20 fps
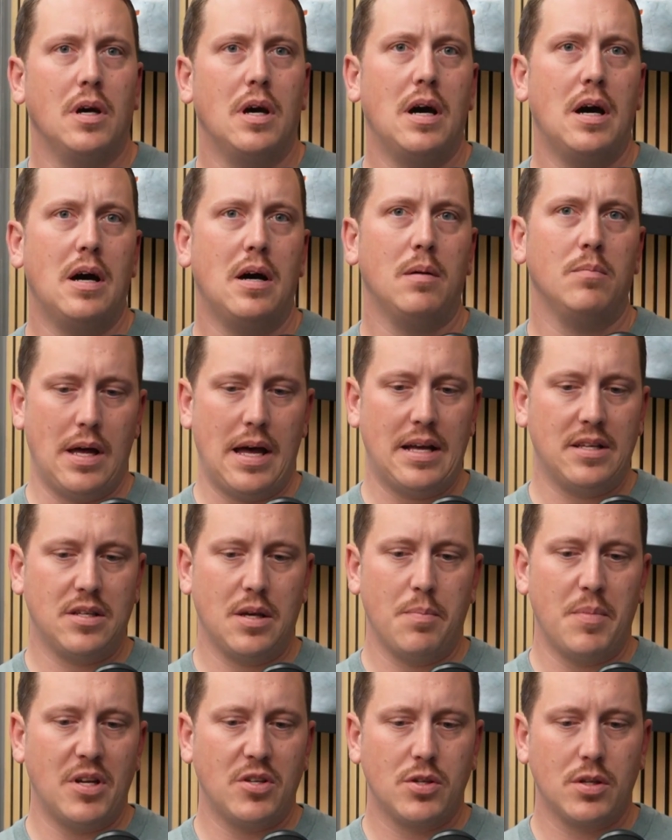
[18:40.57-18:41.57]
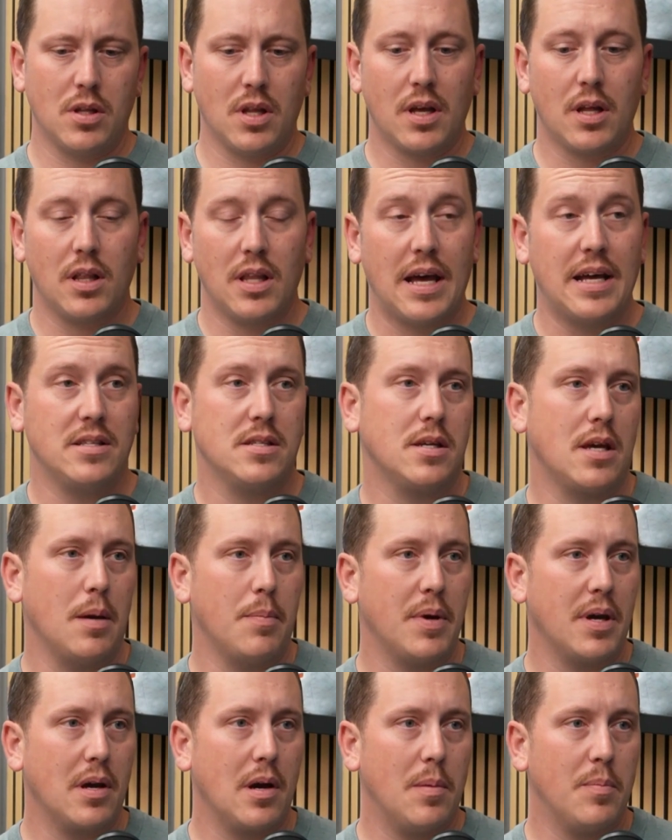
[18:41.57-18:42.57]
As I mentioned, like a
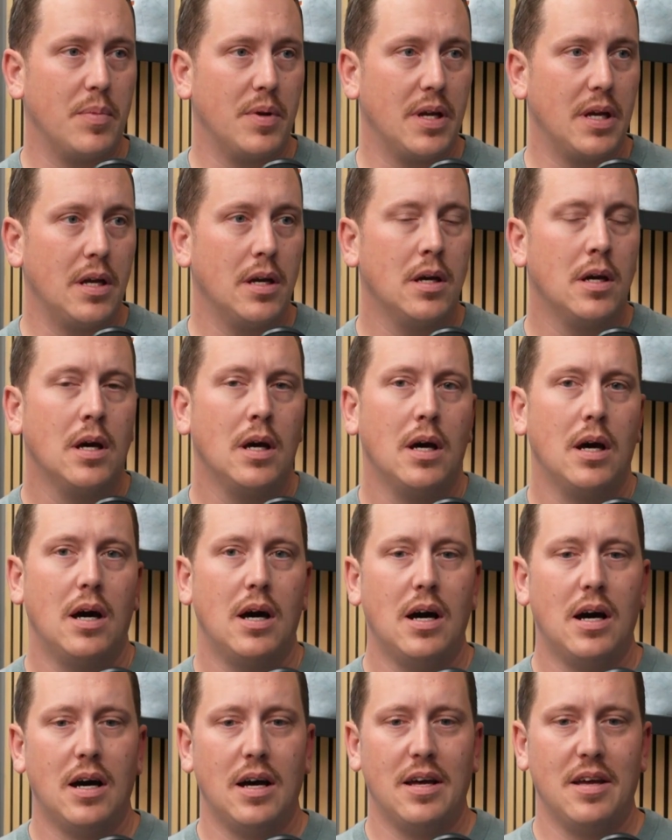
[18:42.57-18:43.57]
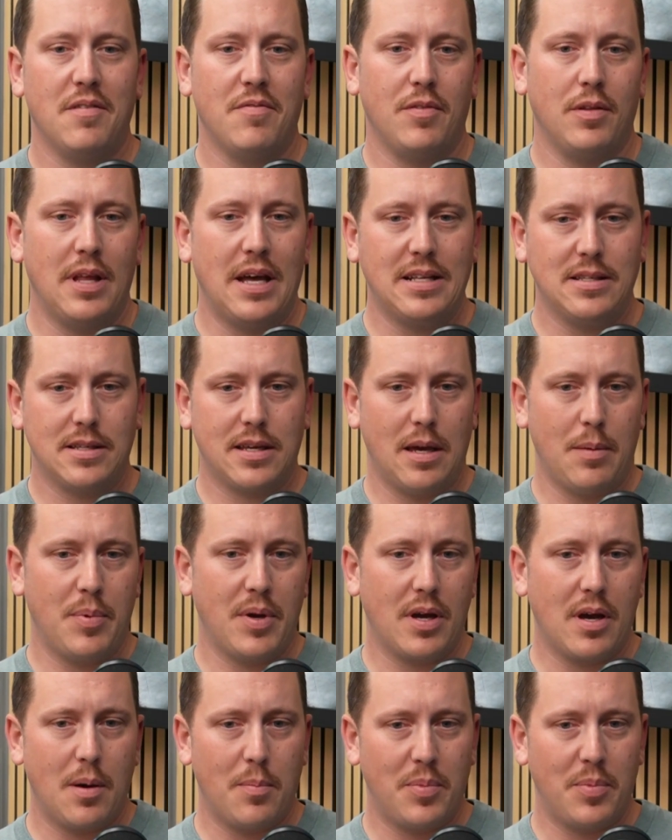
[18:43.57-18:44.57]
landscaping company. If a
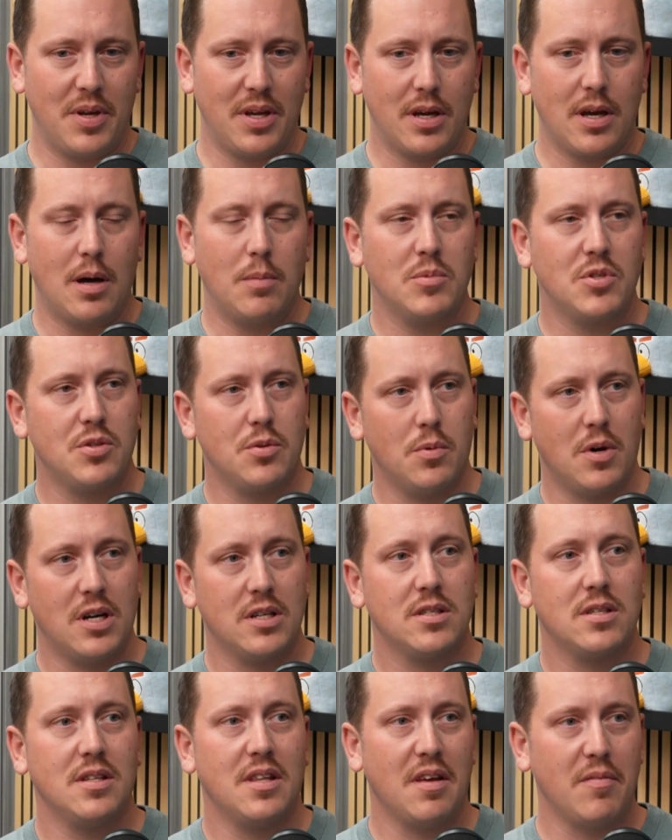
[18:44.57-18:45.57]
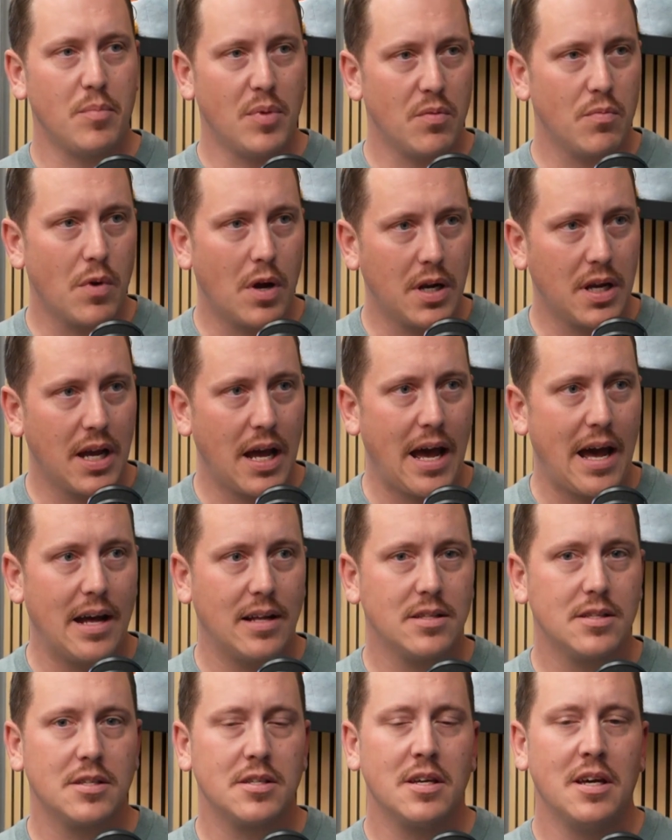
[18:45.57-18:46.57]
landscaping company comes to us and they've been running
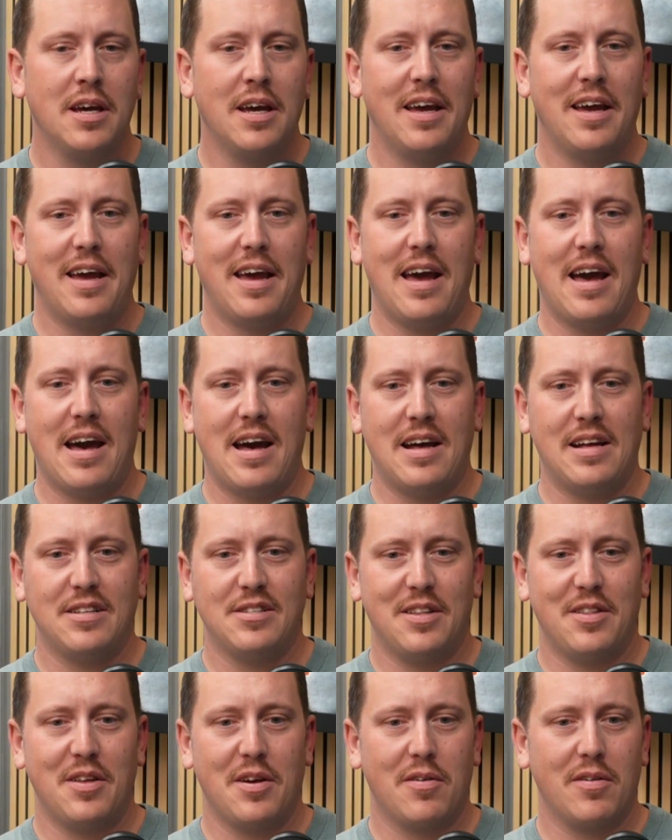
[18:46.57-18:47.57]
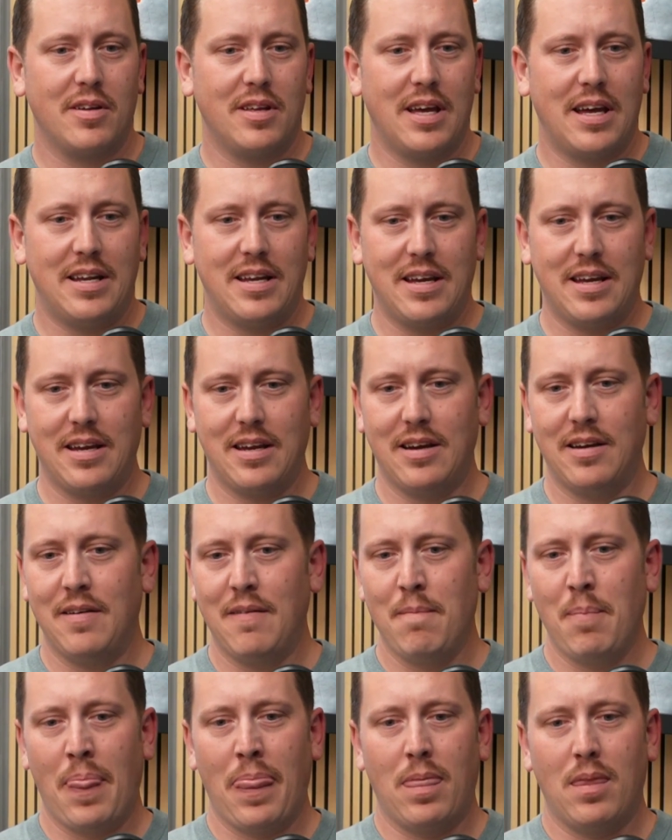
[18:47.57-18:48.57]
ads and they're getting
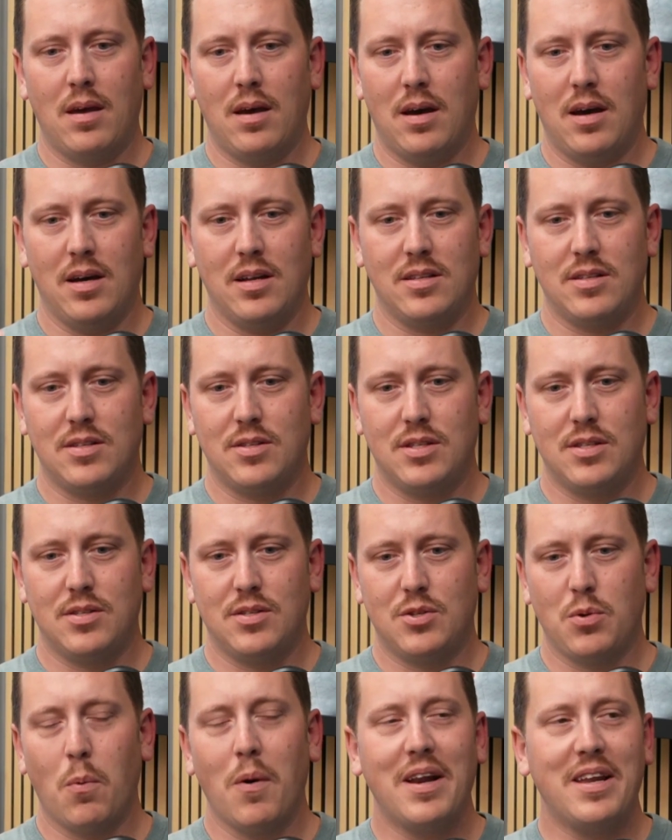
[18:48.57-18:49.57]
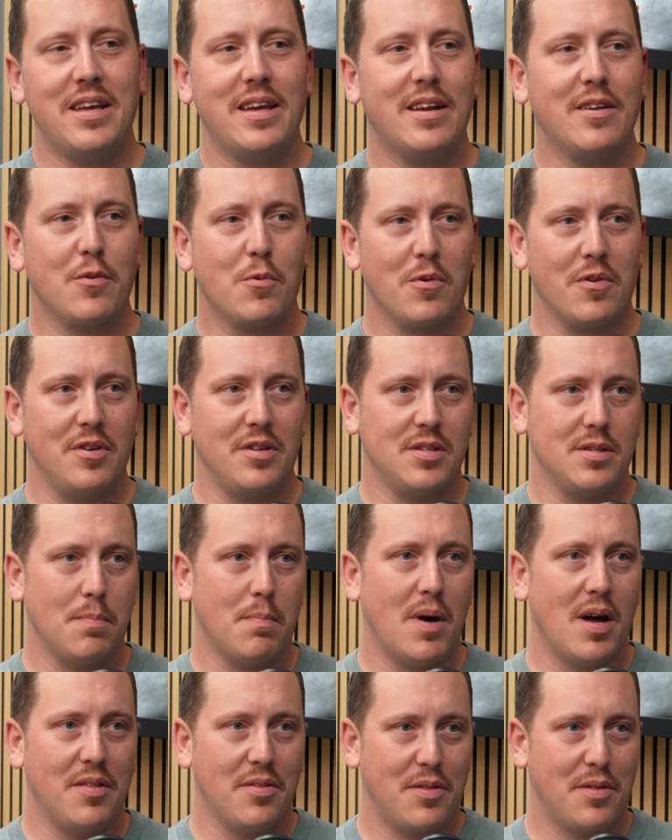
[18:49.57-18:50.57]
20 inquiries a
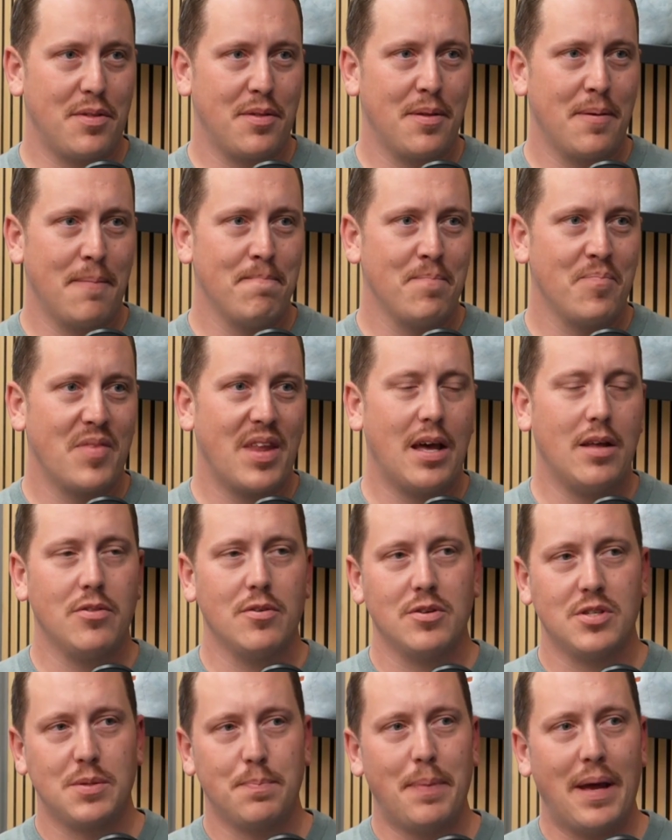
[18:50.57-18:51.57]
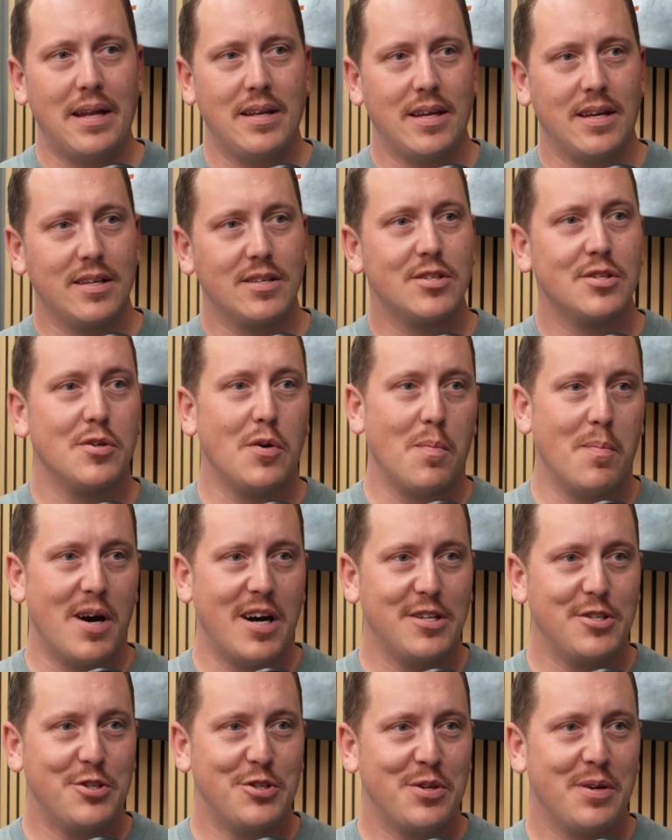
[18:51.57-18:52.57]
month and they're spending so
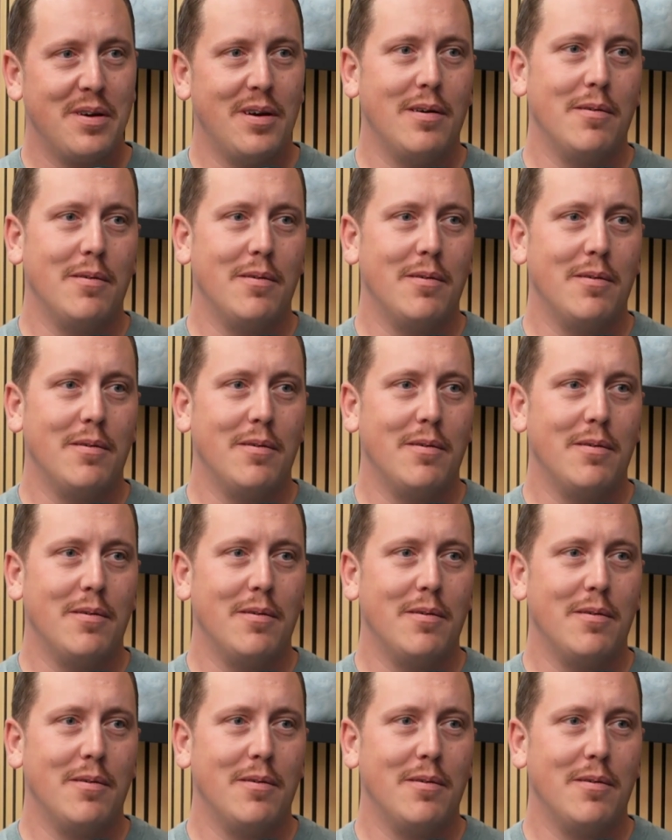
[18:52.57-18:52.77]
much.